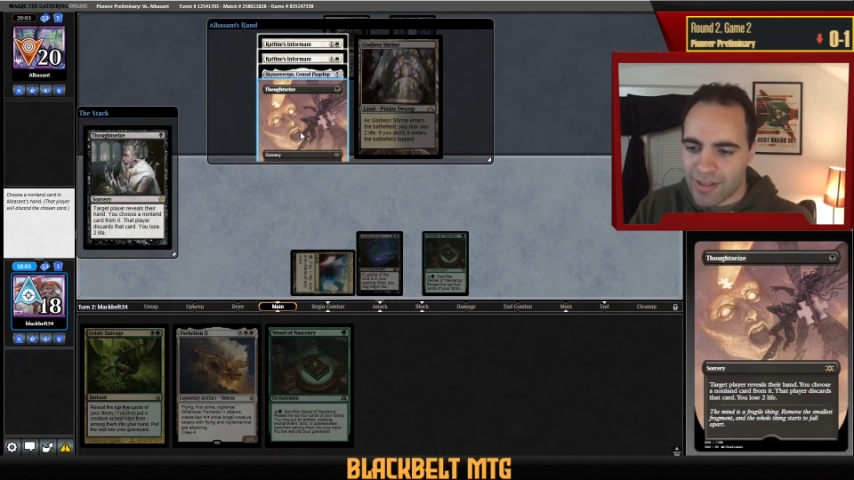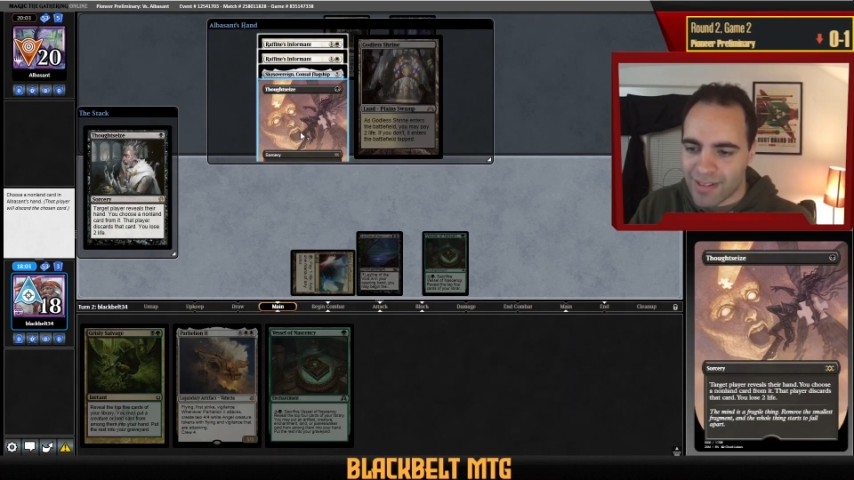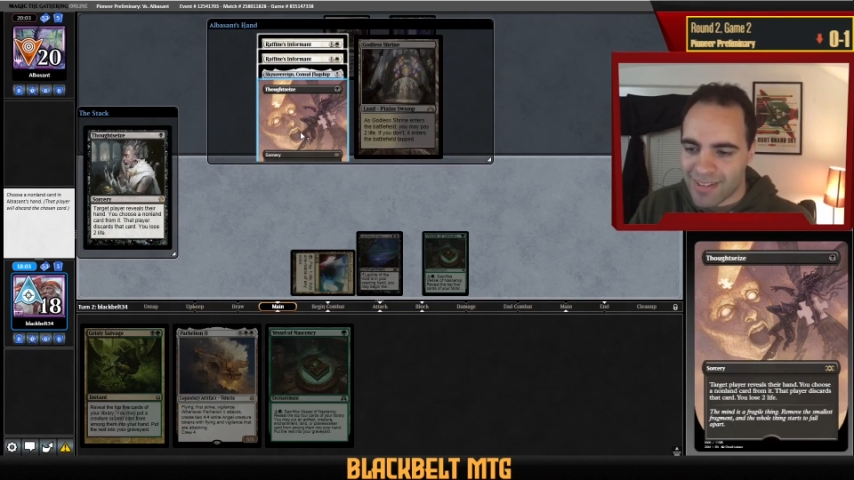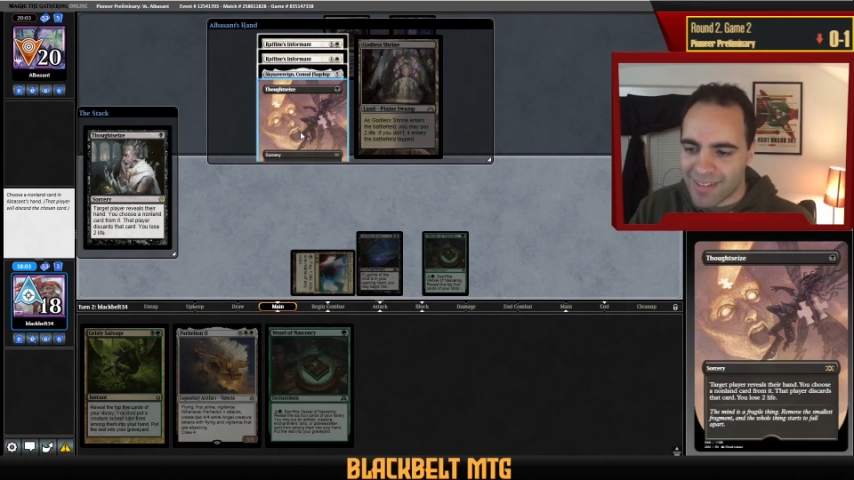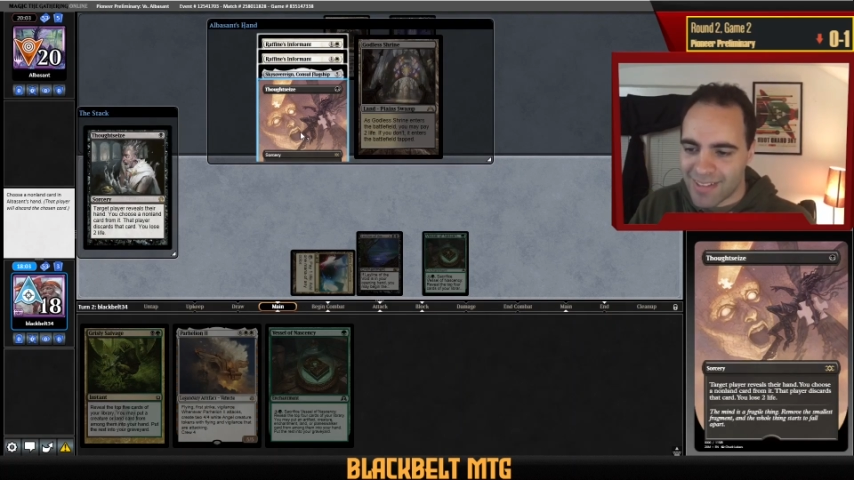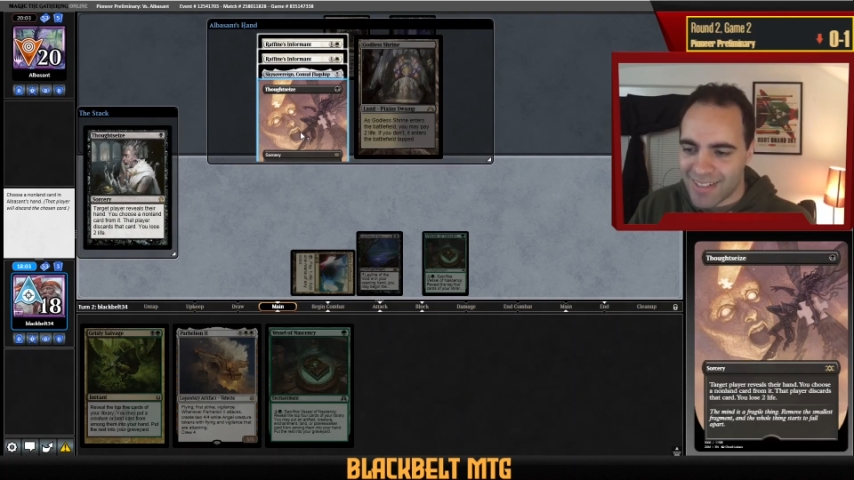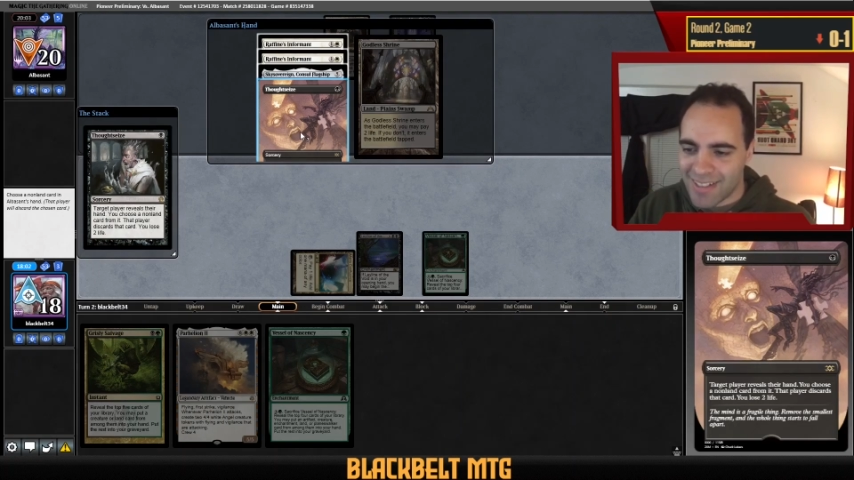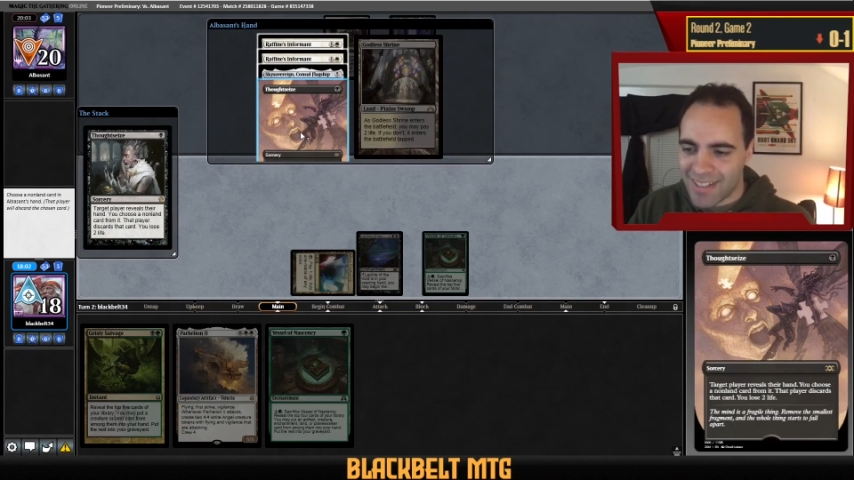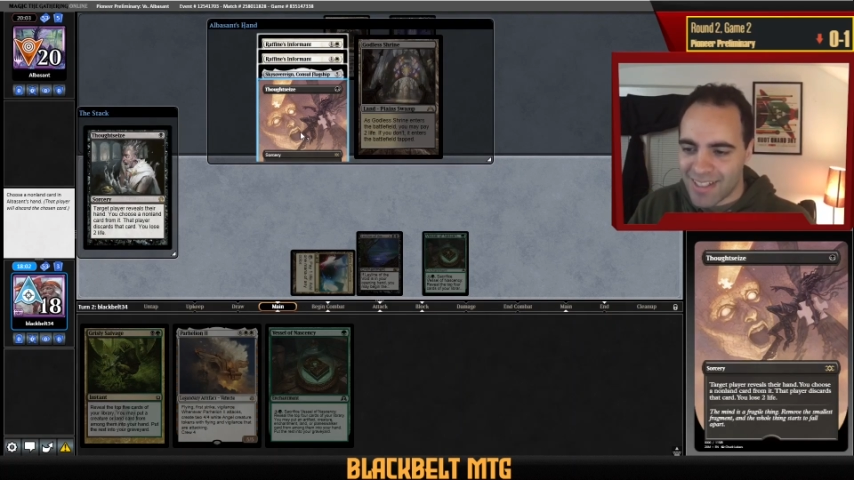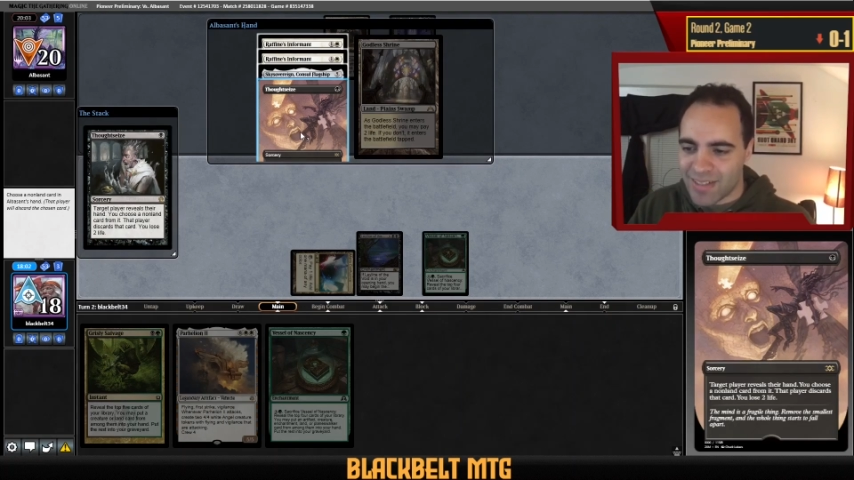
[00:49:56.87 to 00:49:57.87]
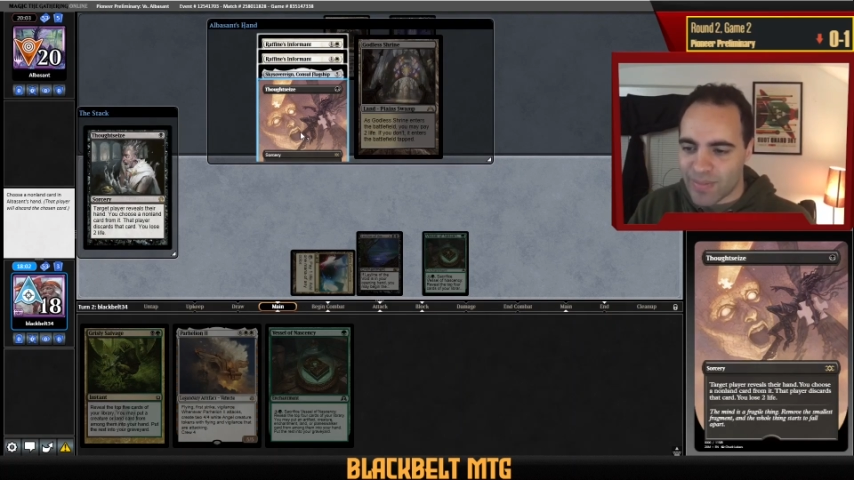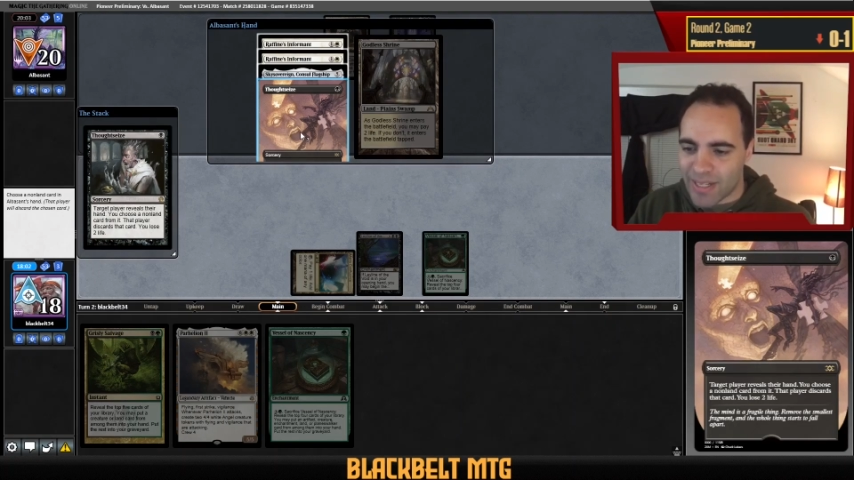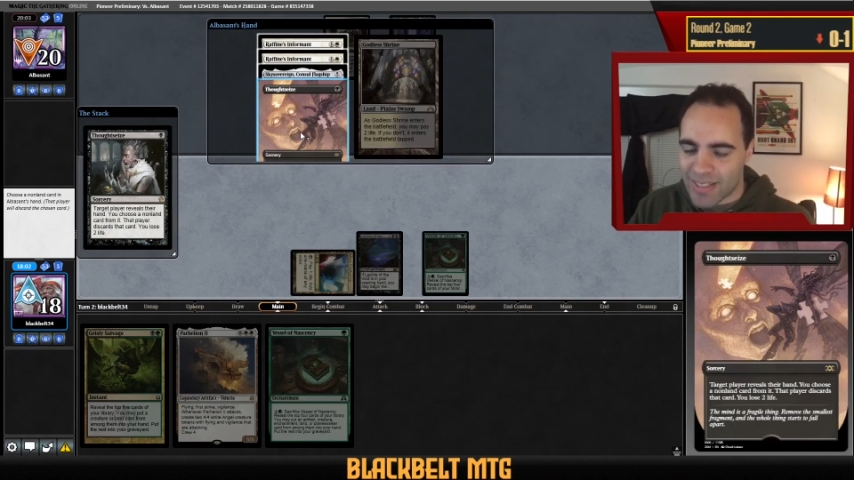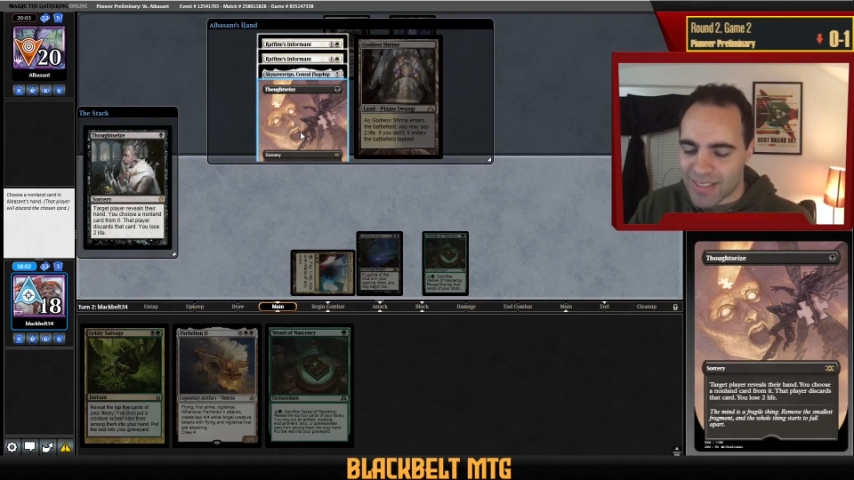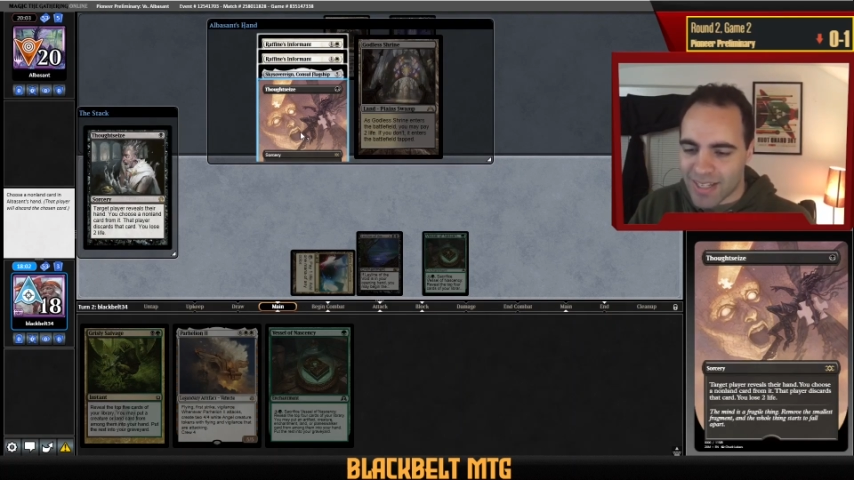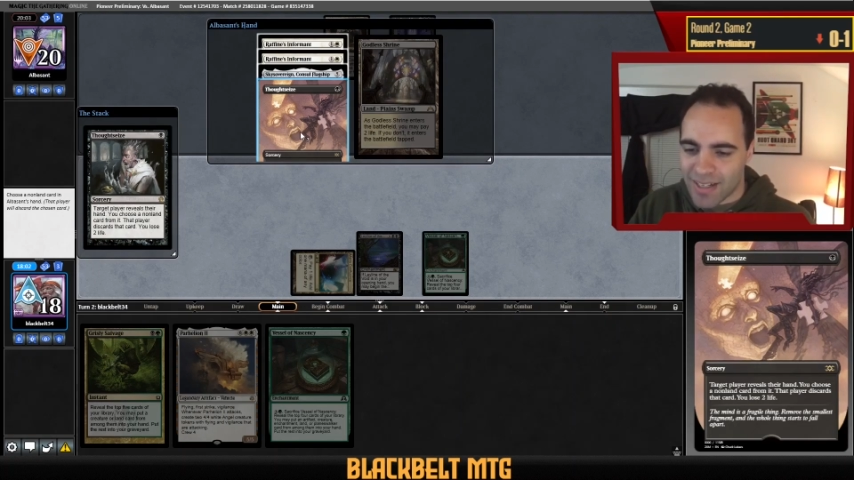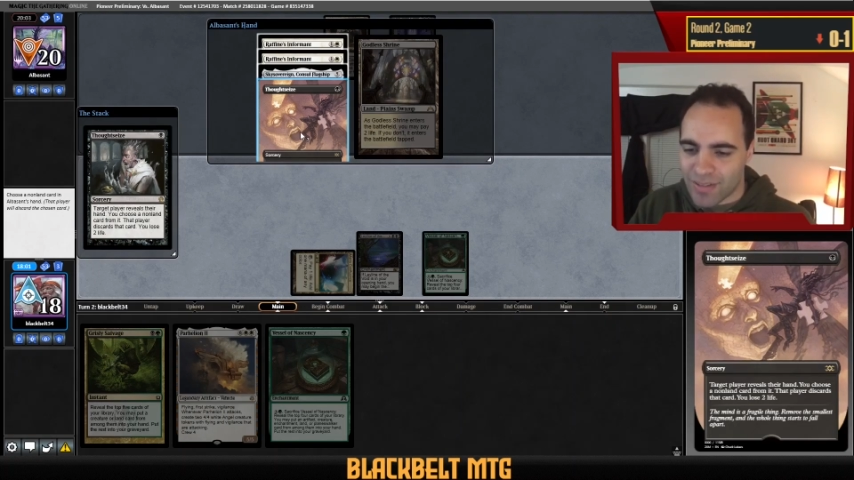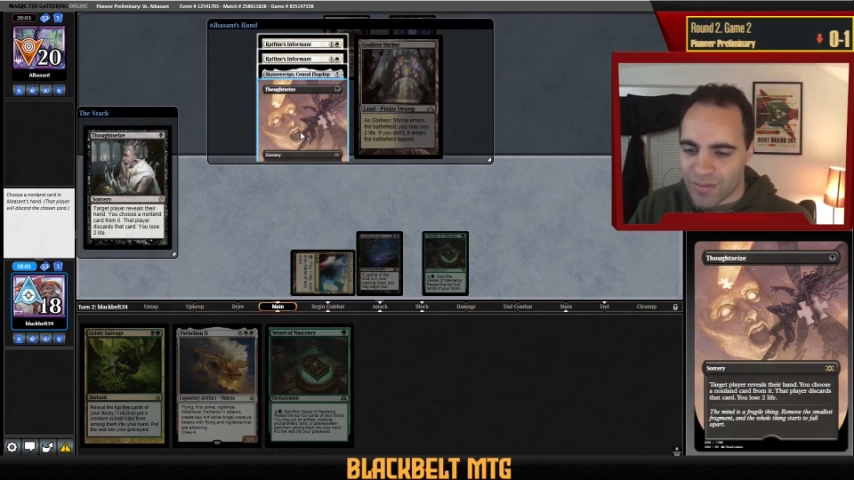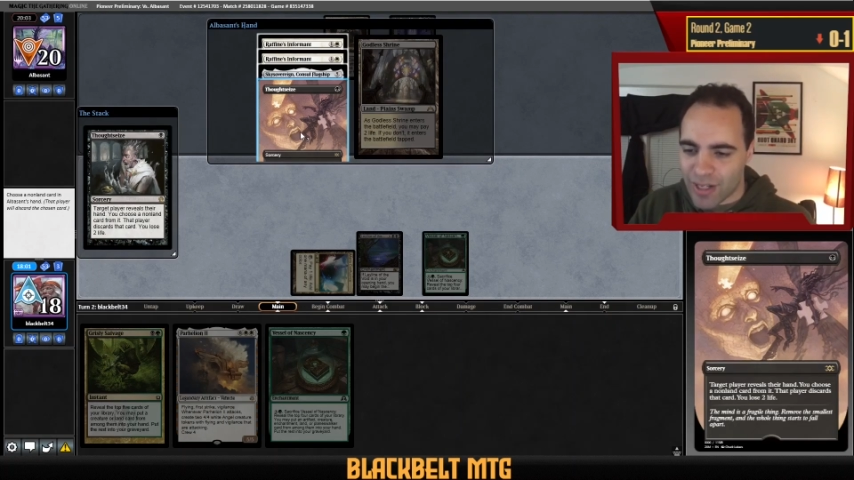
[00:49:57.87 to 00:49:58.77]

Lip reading: My hand is kind of